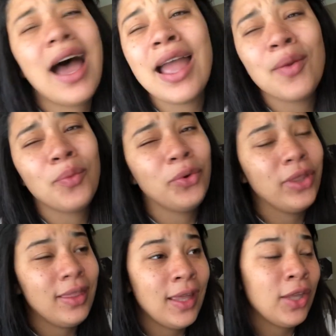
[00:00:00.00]
I am
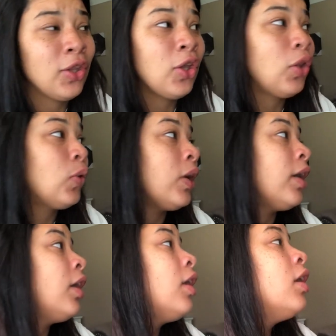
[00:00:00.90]
really thanking the good
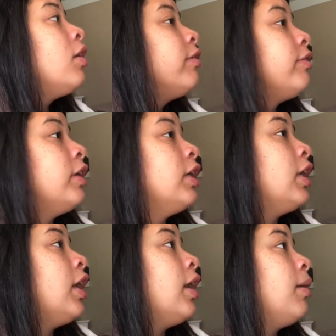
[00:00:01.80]
Lord
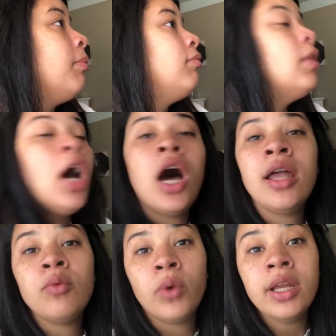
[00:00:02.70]
for
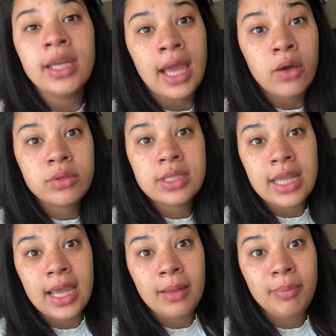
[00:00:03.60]
not working out
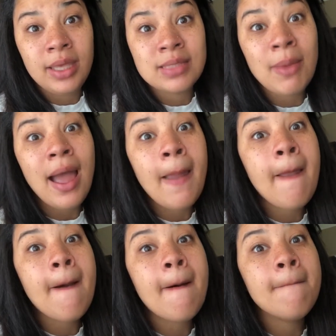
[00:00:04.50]
today because
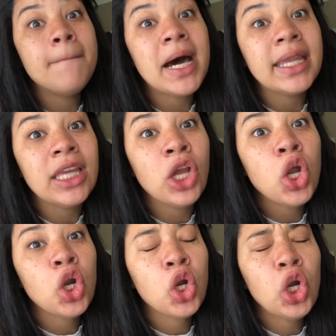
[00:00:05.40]
my body
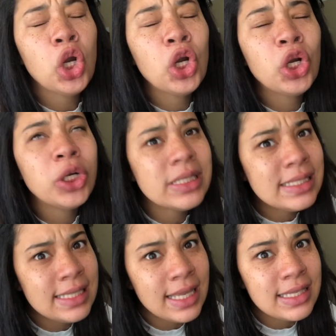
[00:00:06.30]
hurts,
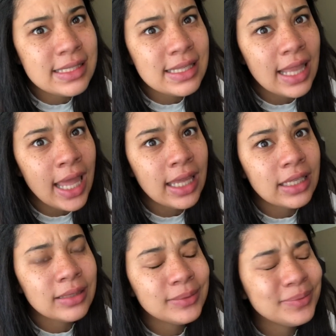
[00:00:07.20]
sis. Like,